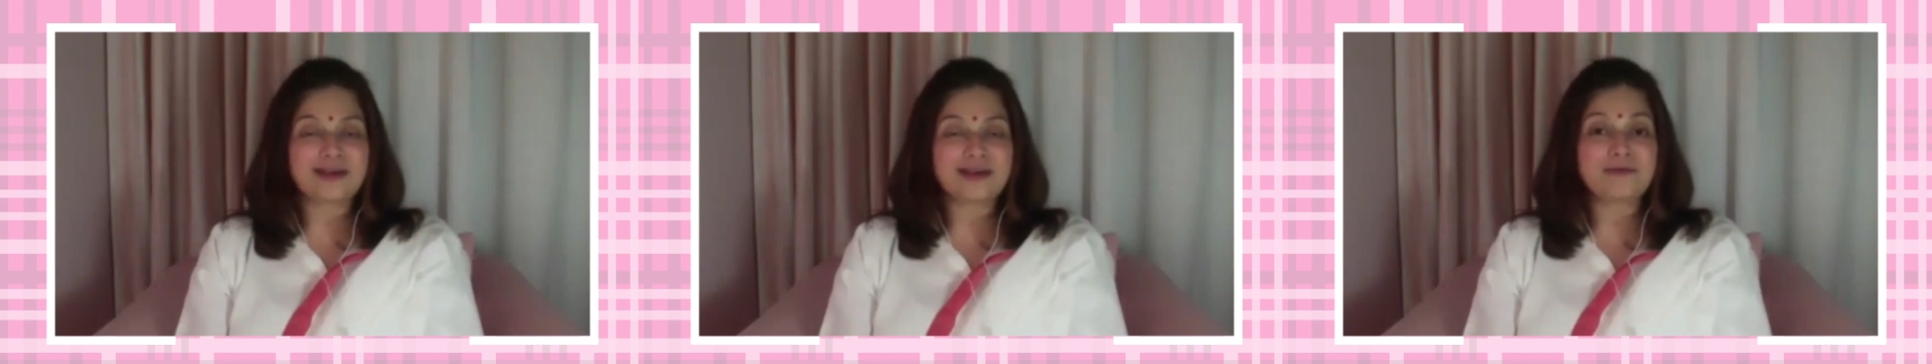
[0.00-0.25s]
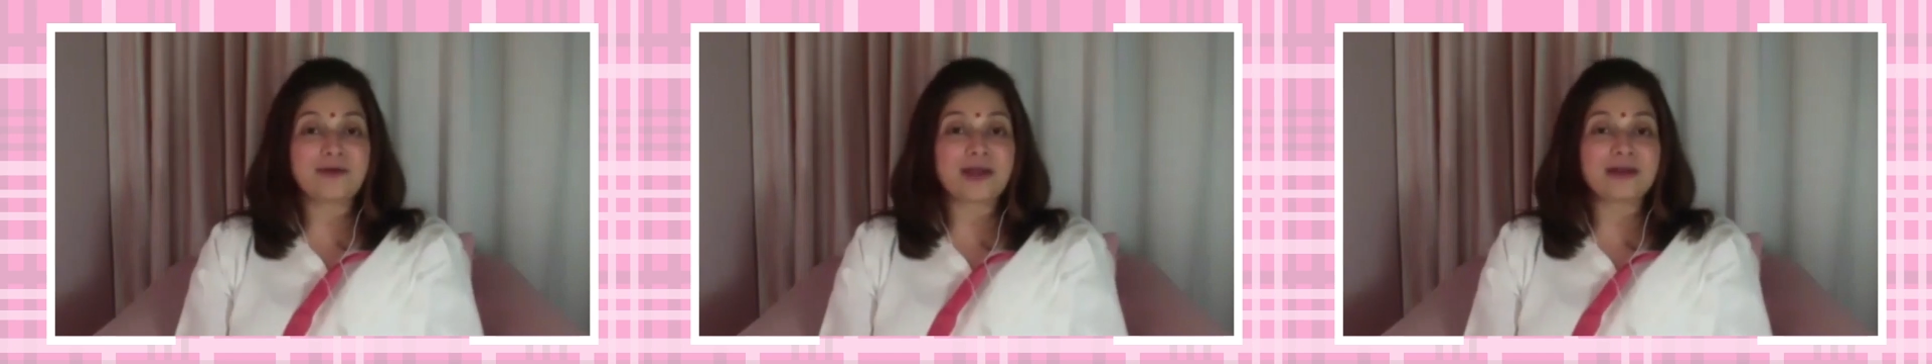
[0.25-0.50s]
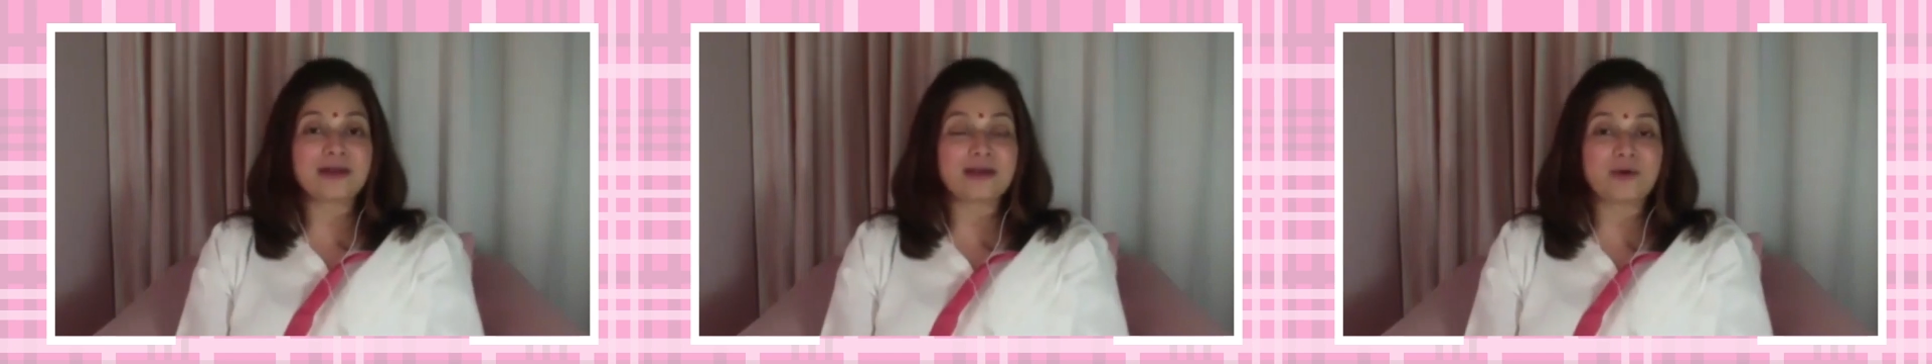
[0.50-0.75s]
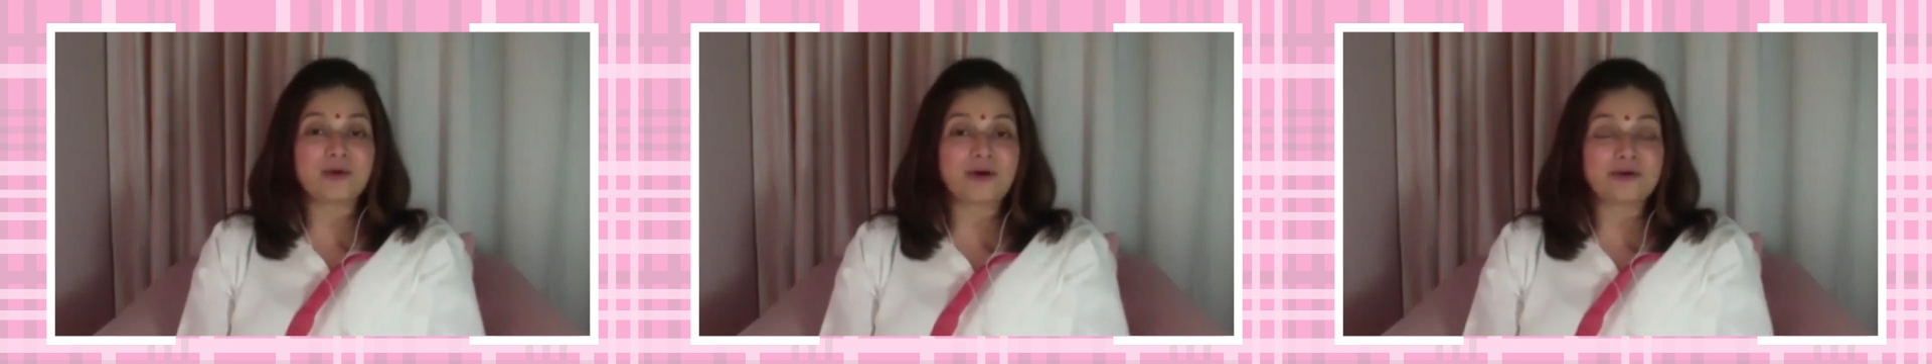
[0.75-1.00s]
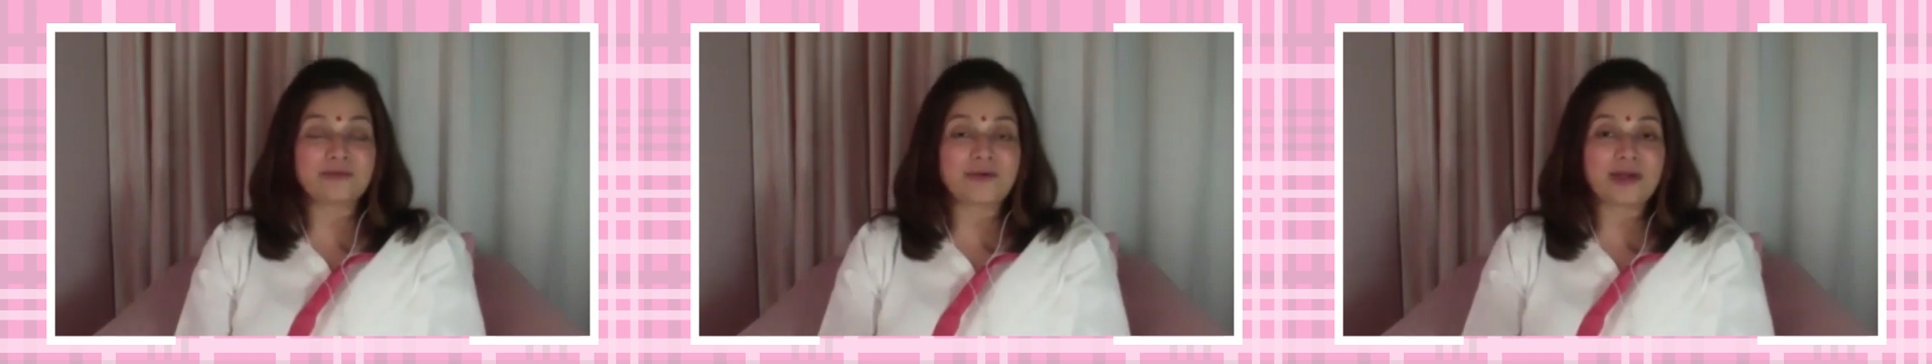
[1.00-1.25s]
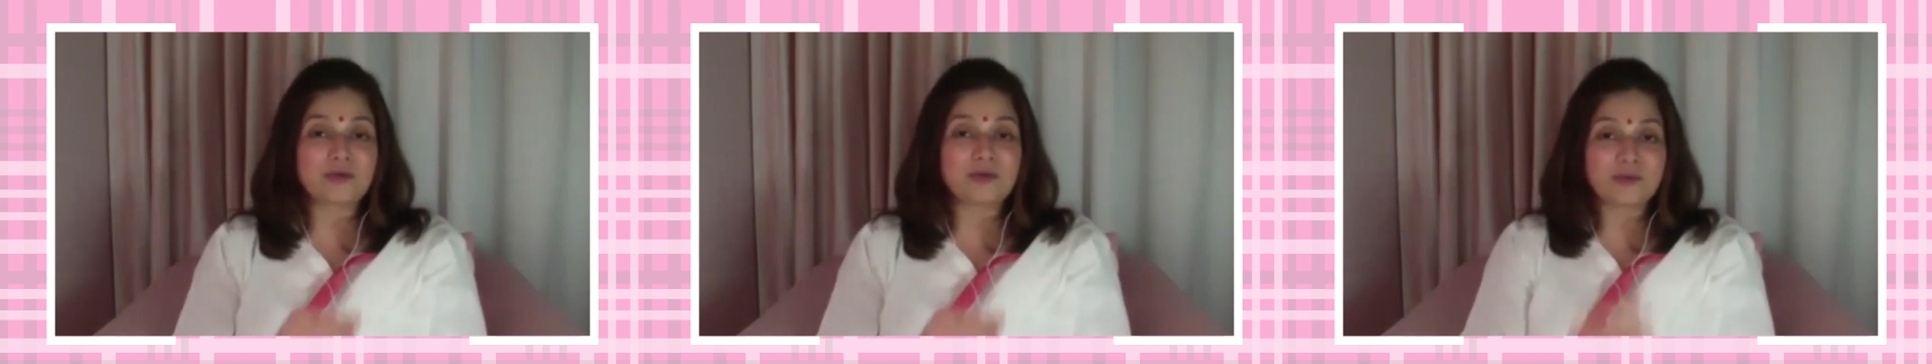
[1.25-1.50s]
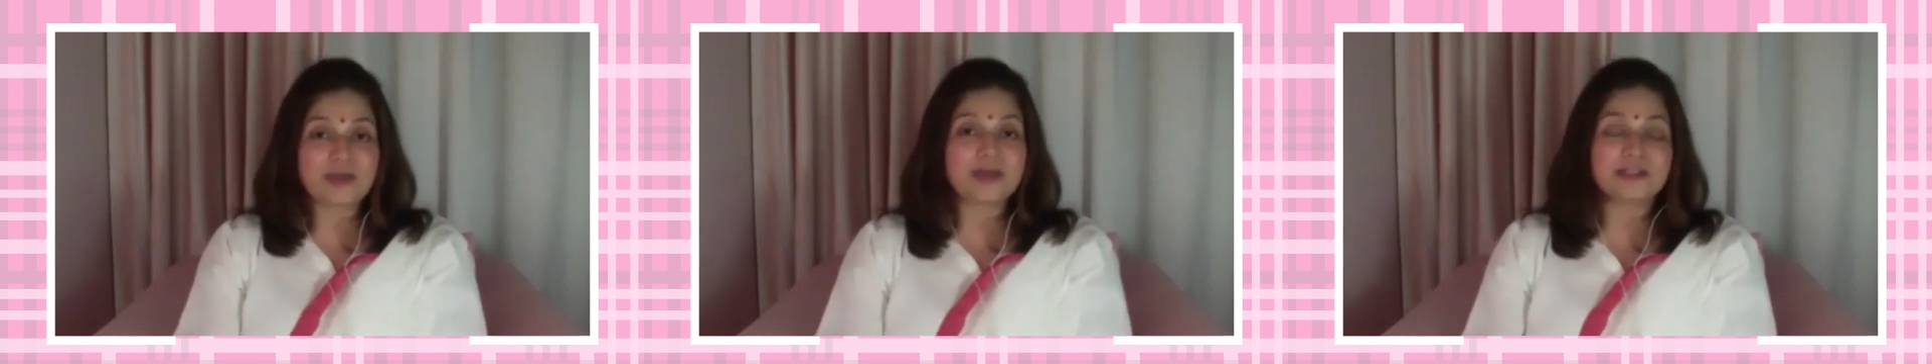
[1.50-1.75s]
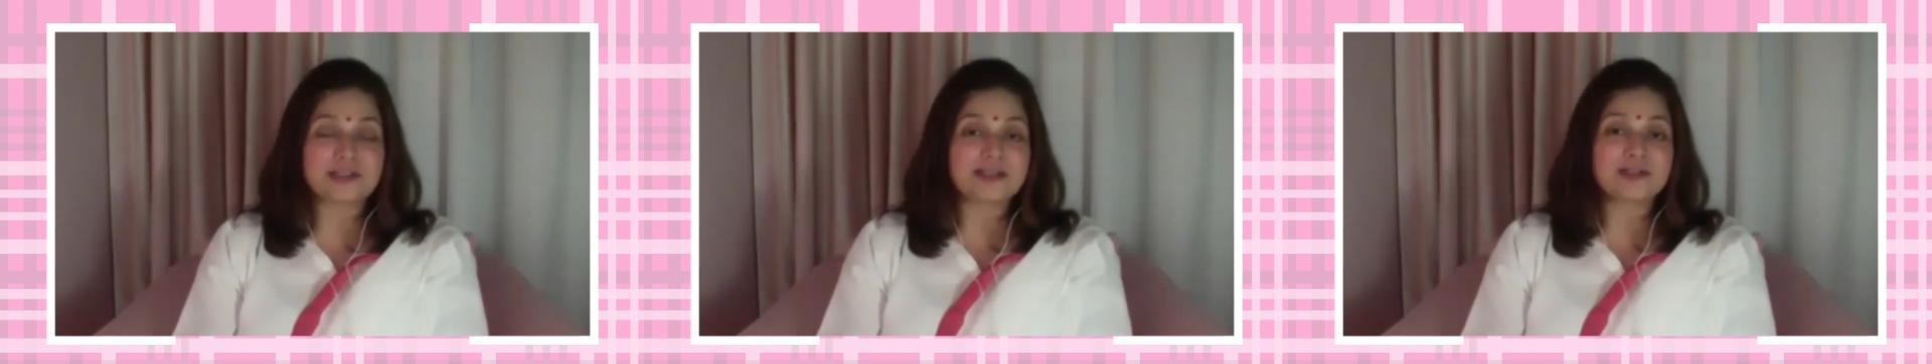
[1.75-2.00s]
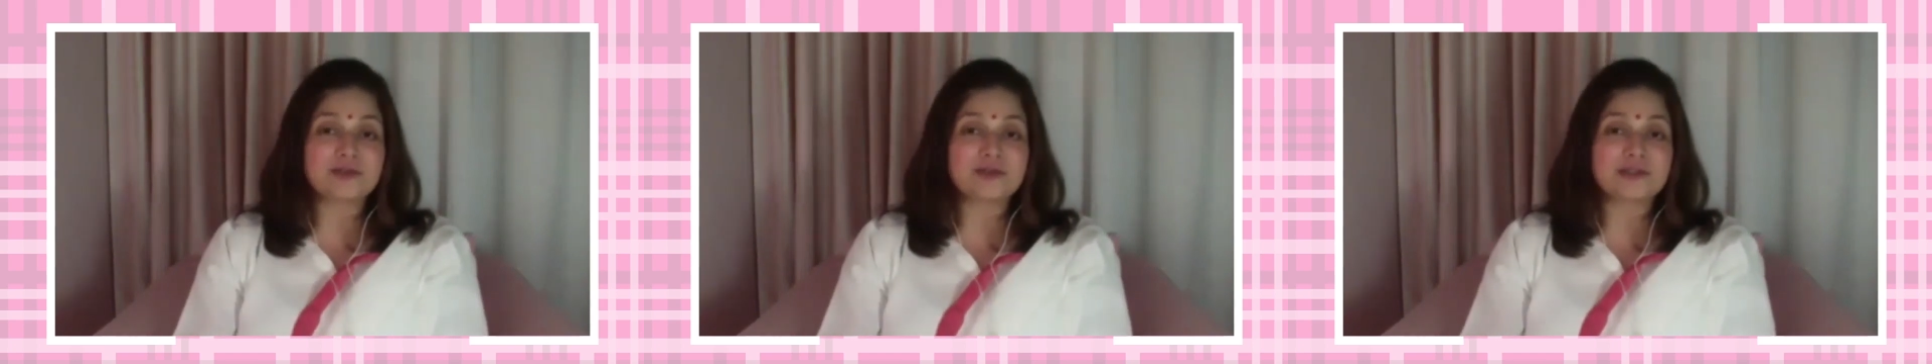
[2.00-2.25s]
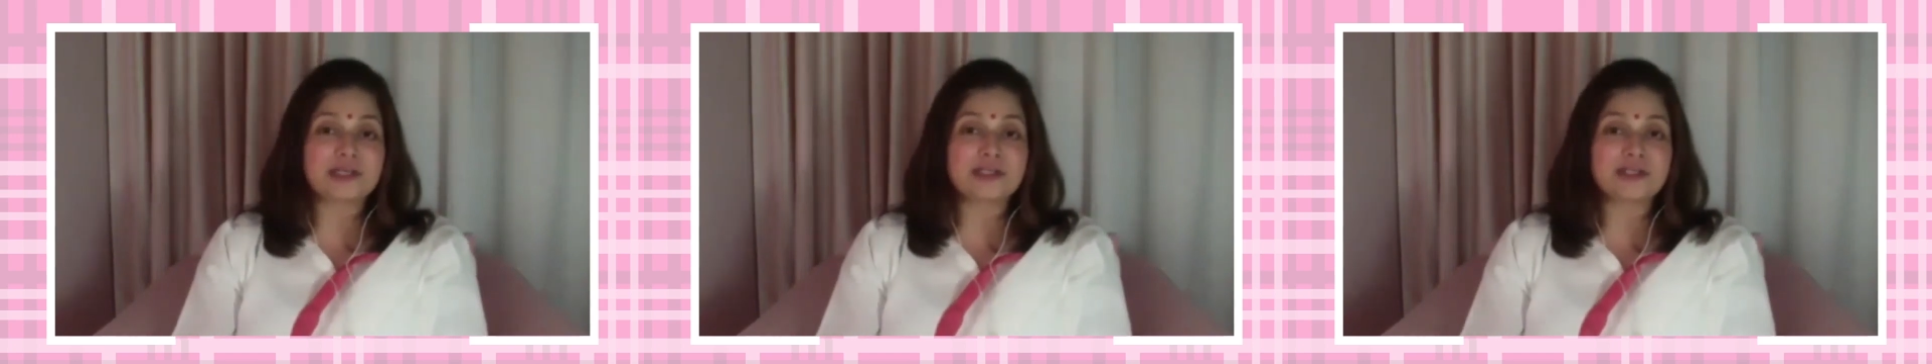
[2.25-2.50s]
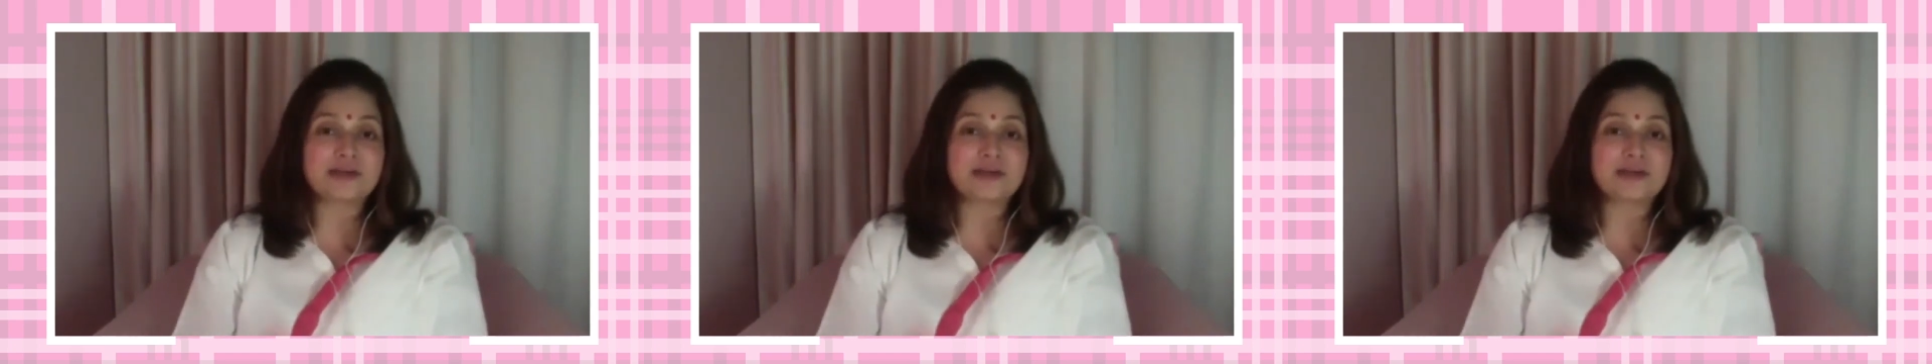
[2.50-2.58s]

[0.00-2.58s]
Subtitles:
If I don't get a chance to teach,